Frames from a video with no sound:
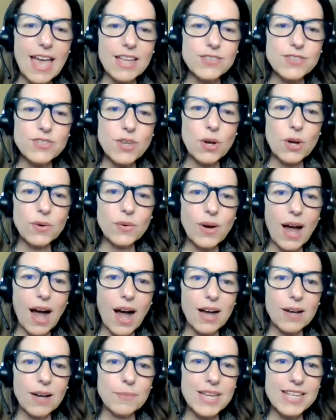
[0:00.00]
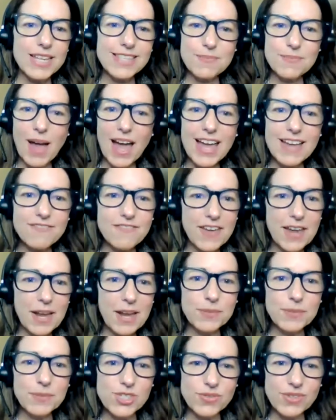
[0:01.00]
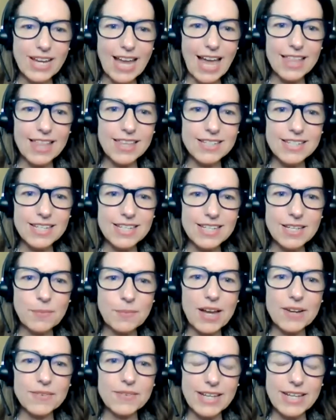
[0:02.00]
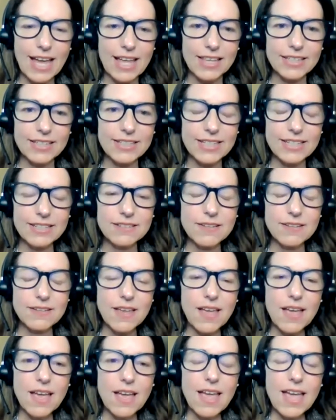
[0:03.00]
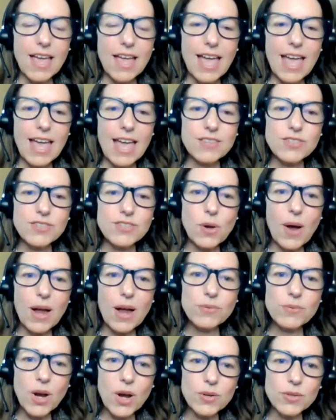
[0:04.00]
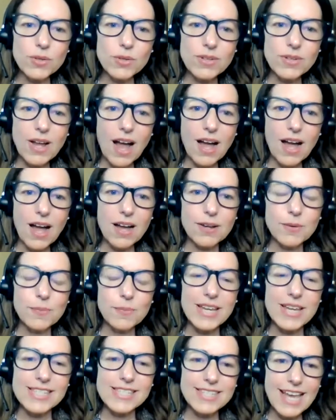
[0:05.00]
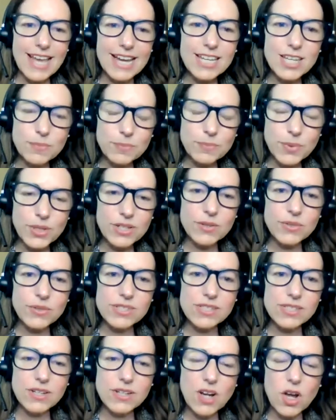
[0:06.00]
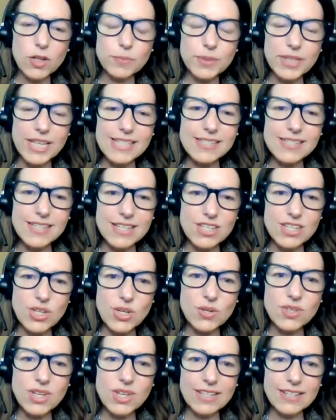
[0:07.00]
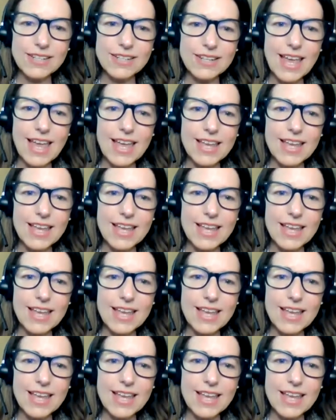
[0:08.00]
And so it's my family's reality and my reality. And so I wrote my second book was called Blessed Union.